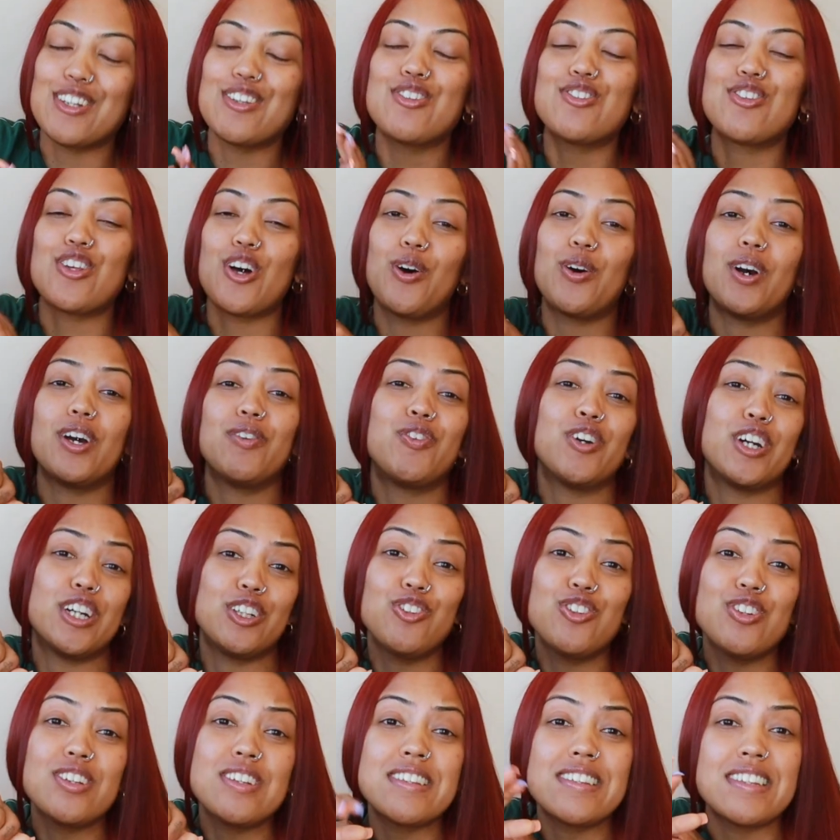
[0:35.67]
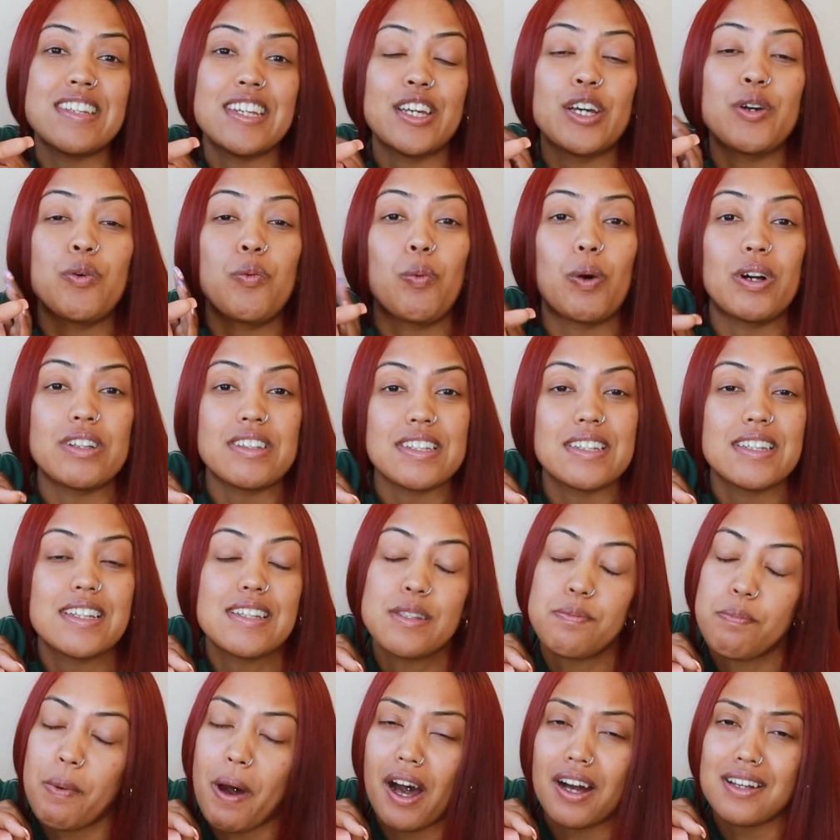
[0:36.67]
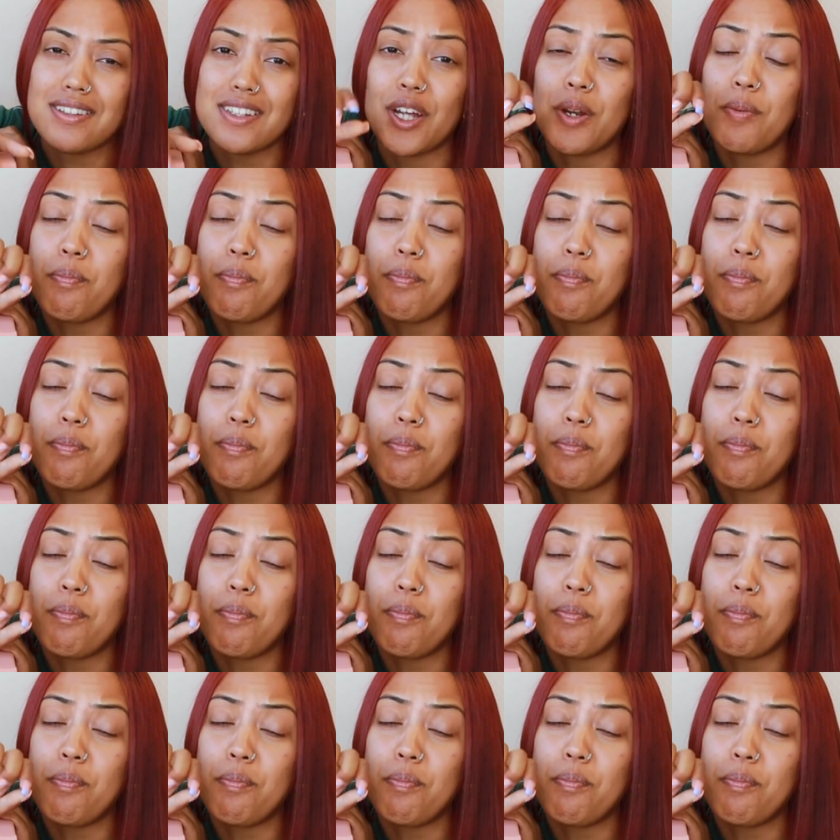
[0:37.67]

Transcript: So if you're interested in seeing what's in this box